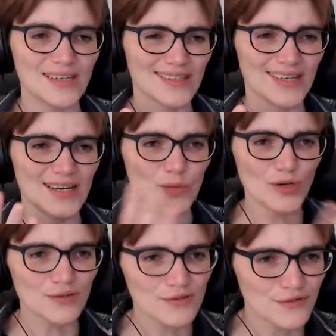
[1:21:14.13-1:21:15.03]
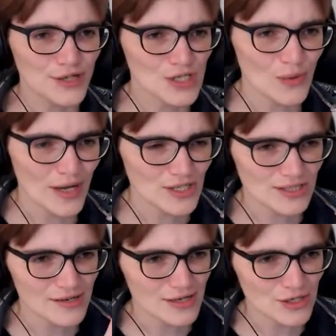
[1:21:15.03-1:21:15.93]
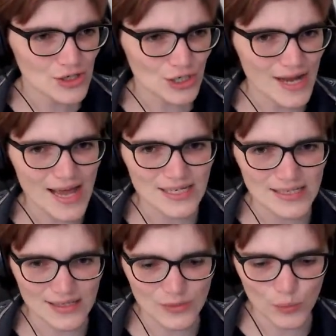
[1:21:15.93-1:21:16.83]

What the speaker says: And one of the first questions I think John asked, like,